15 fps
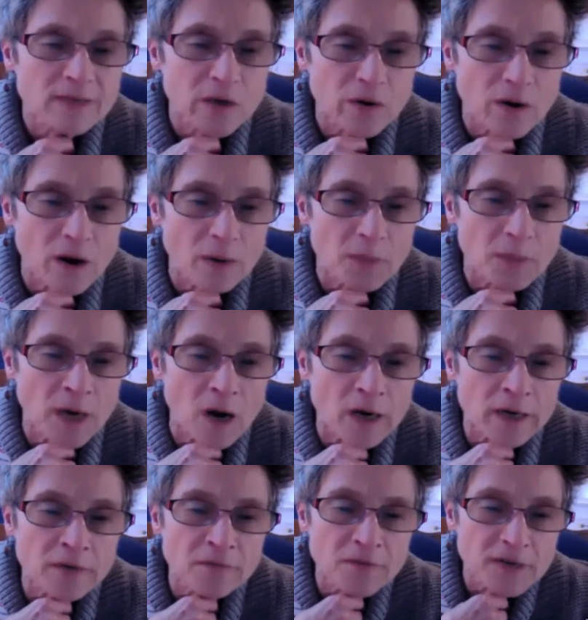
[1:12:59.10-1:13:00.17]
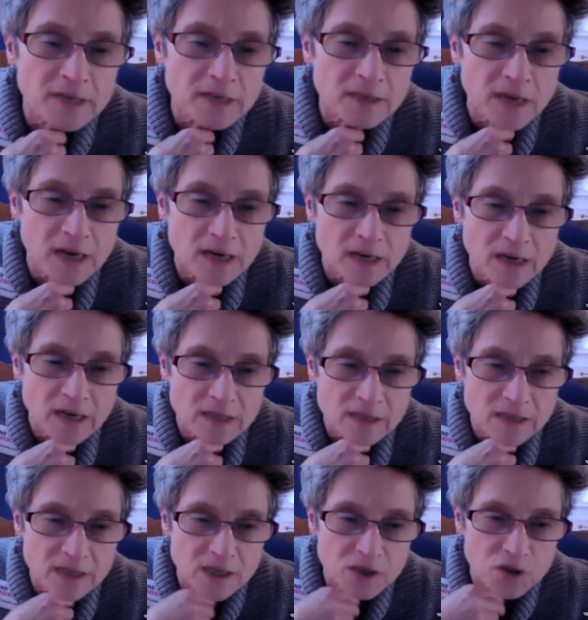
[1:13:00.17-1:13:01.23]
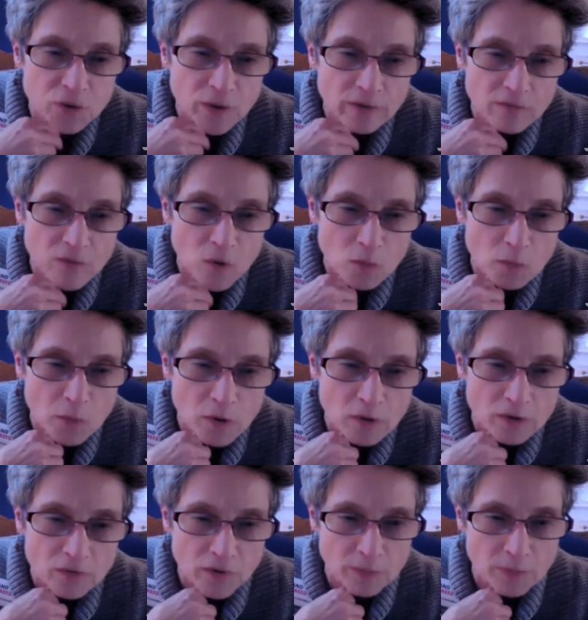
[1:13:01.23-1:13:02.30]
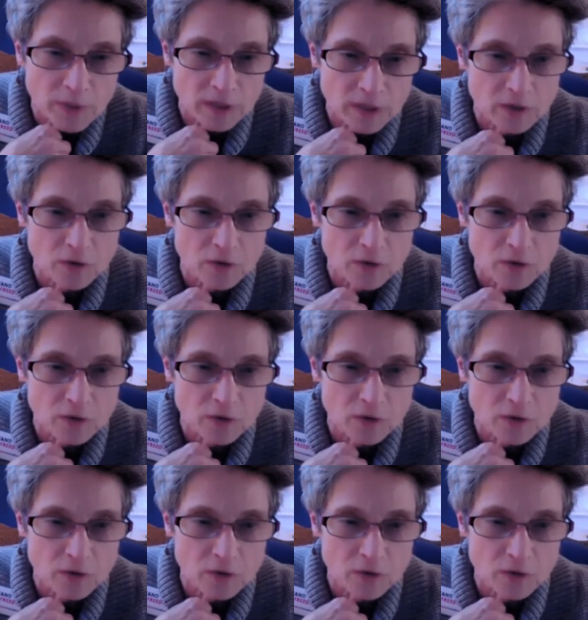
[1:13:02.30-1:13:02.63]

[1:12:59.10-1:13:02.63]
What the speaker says: there. I mean, I even did that as a teacher. I wrote poetry, but